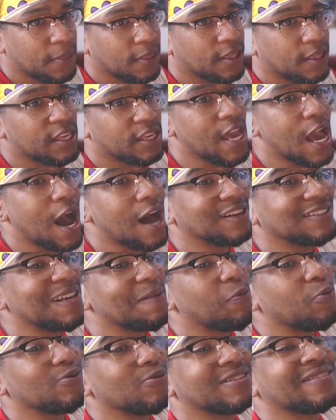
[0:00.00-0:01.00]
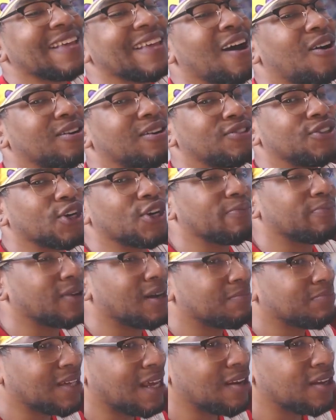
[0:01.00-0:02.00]
Yeah, Zippo will stay on dirt, bro.
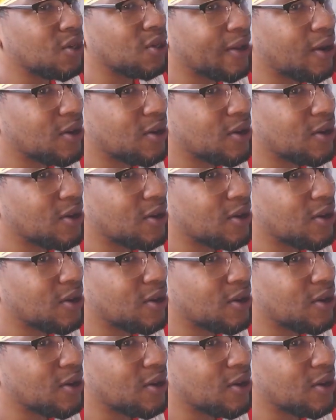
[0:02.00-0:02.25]
I'm telling you, they